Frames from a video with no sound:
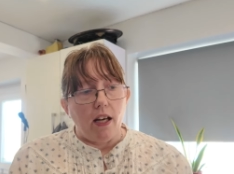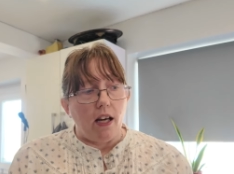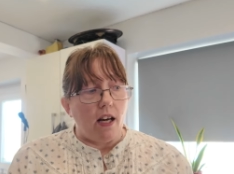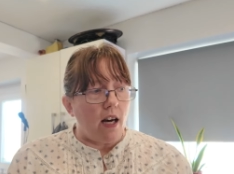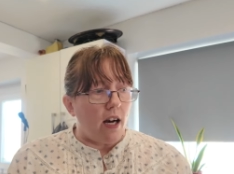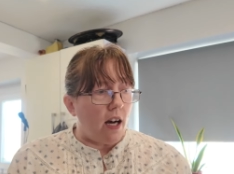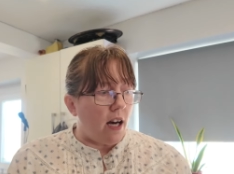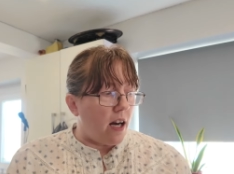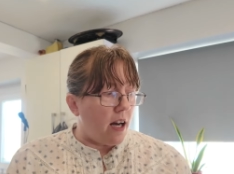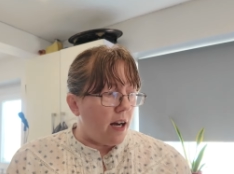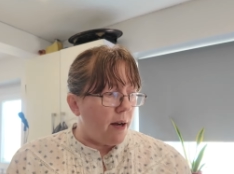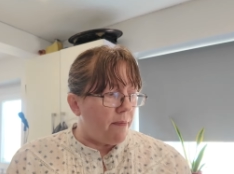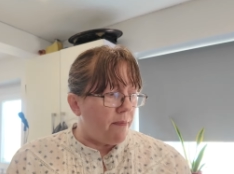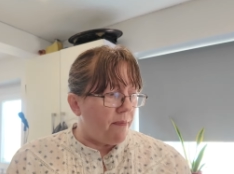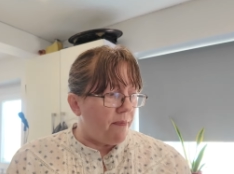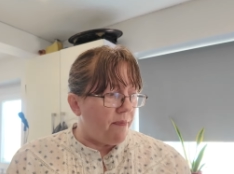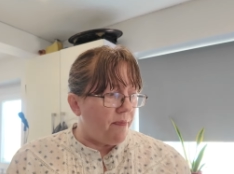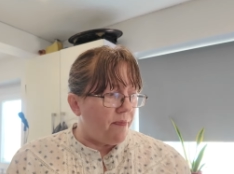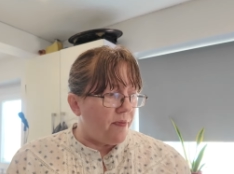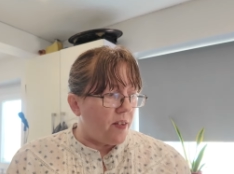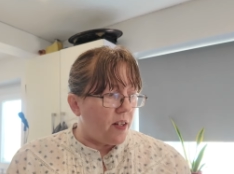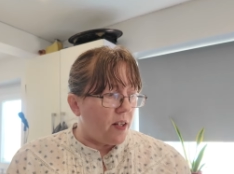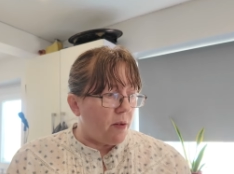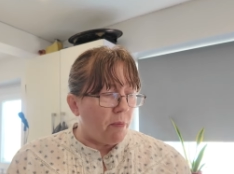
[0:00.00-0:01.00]
But
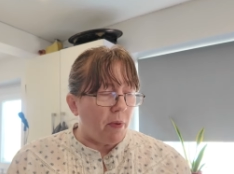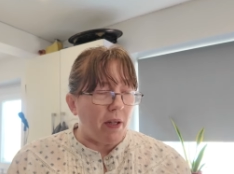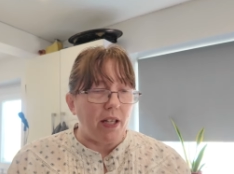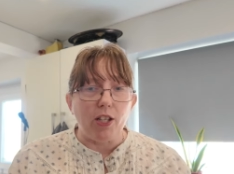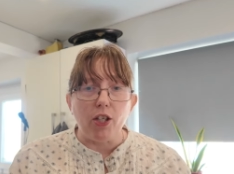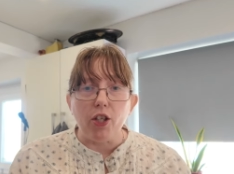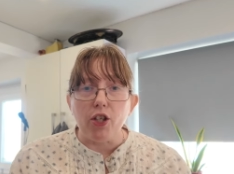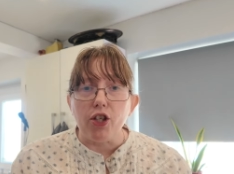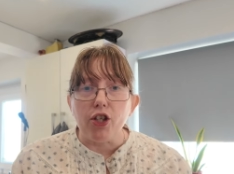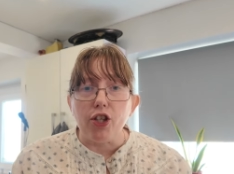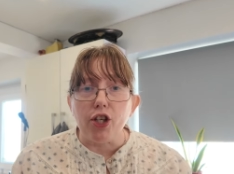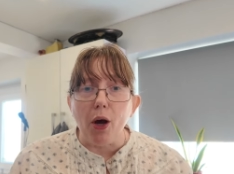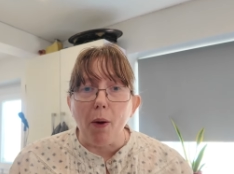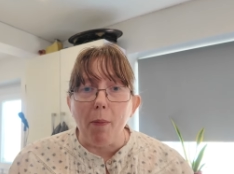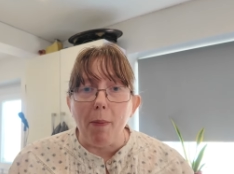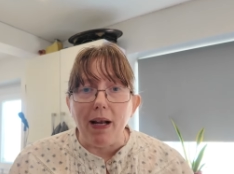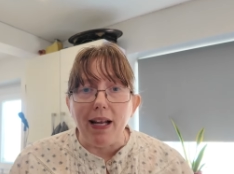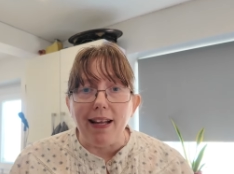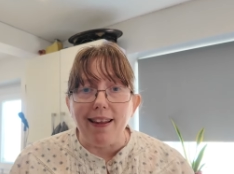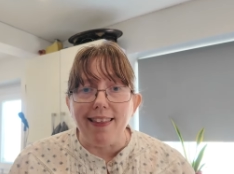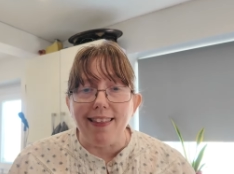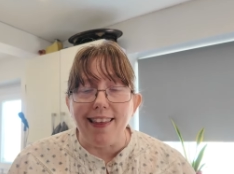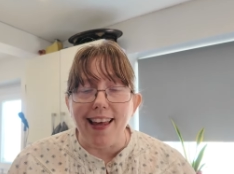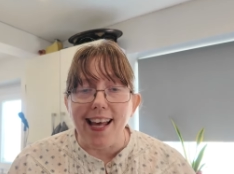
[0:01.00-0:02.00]
there's just so
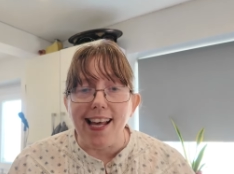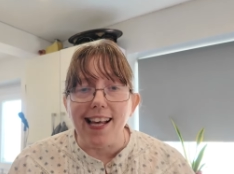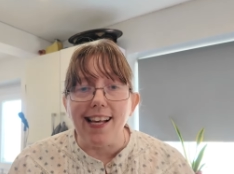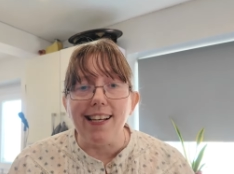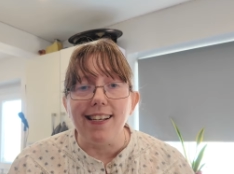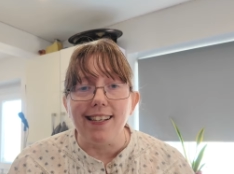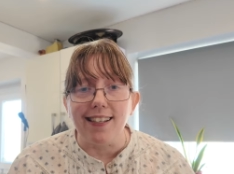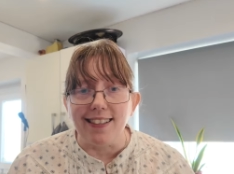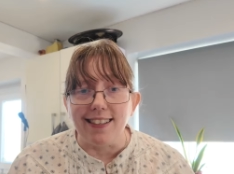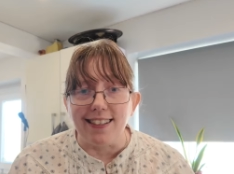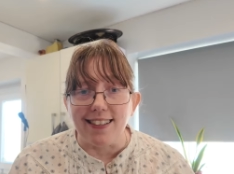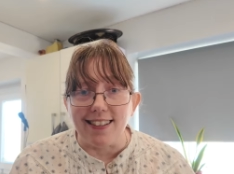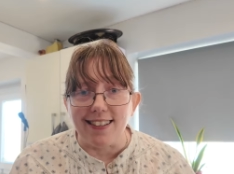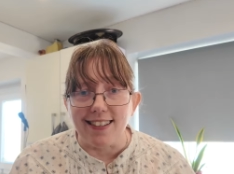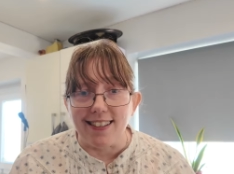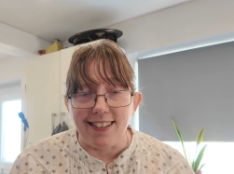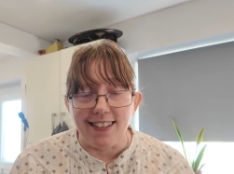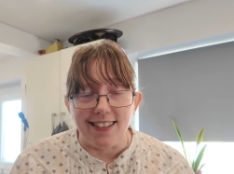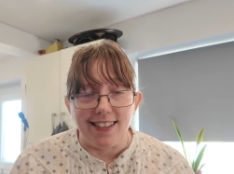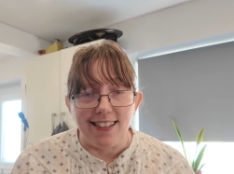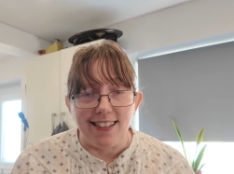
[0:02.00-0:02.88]
many things.